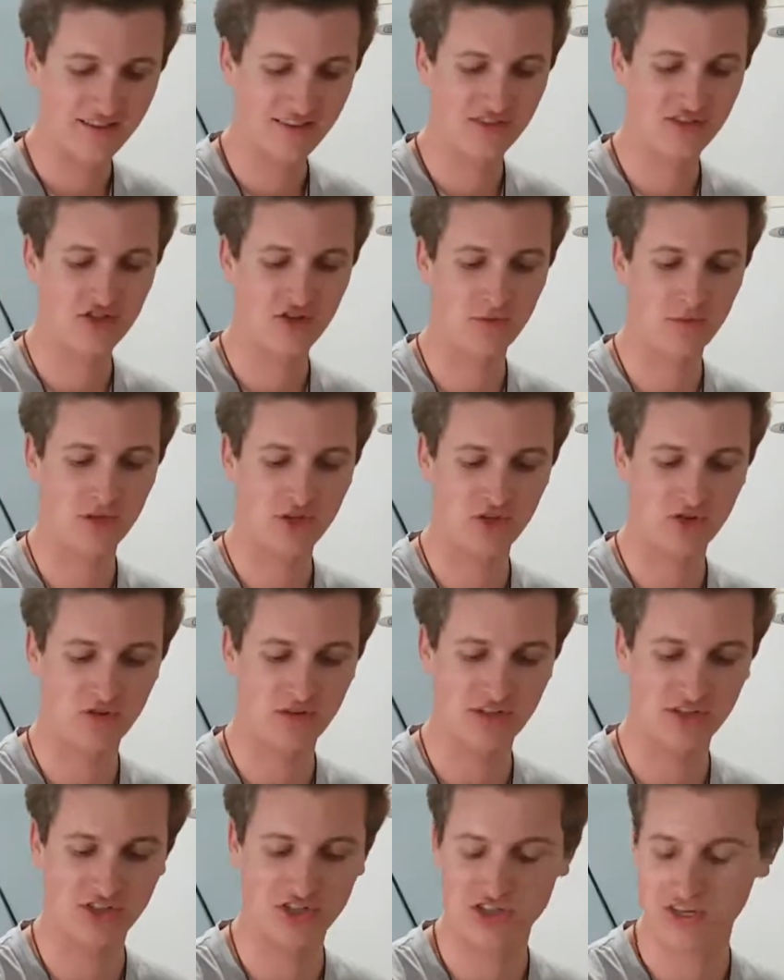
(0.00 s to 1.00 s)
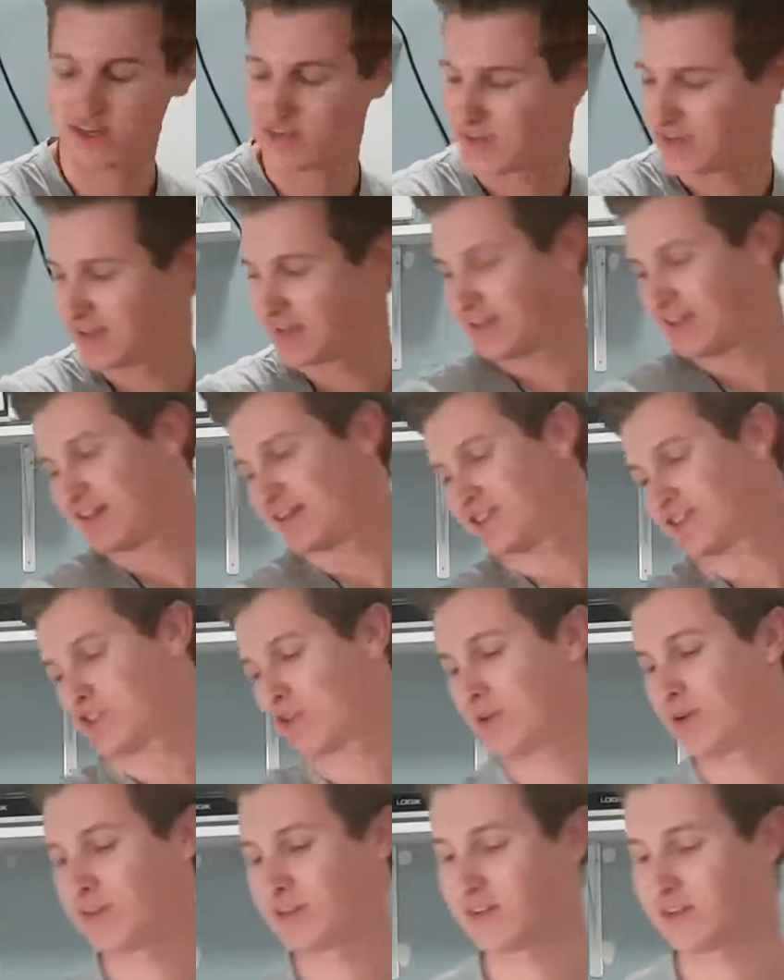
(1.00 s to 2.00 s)
So much cringe,
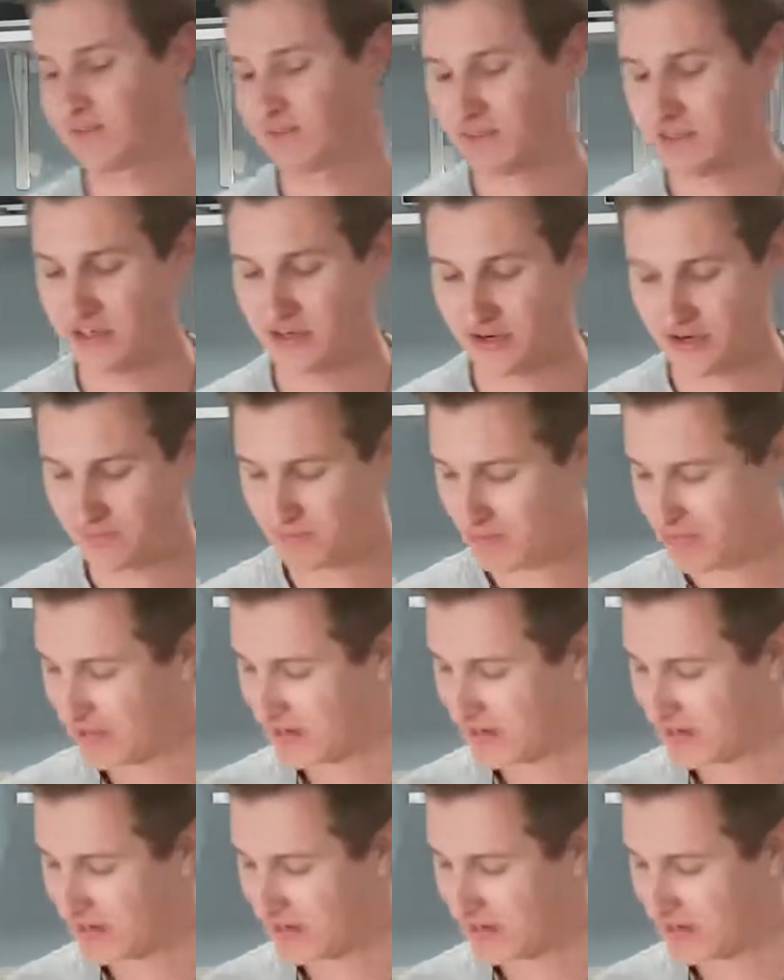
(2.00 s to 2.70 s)
so little video.